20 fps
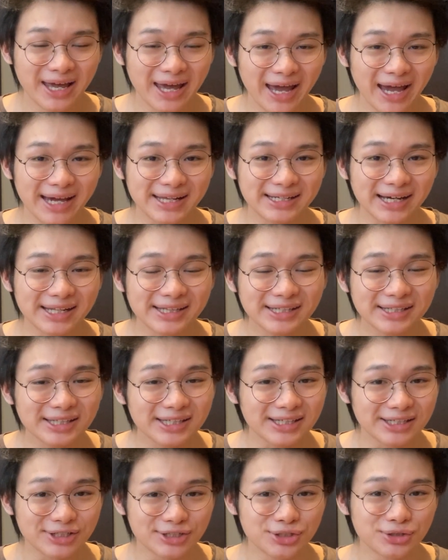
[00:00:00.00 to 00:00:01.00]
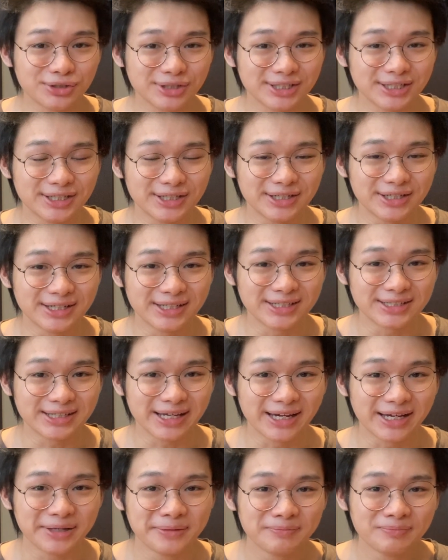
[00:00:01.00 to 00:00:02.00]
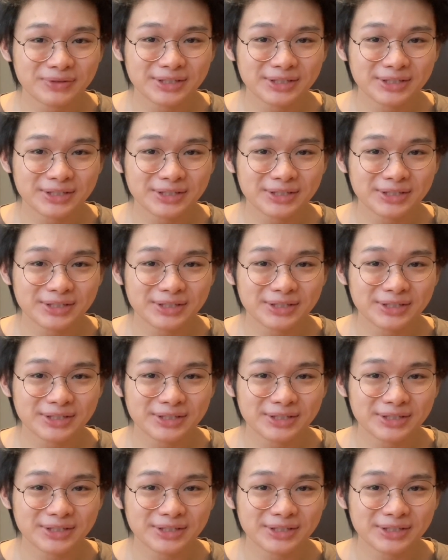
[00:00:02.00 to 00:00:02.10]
And I think the issue here is that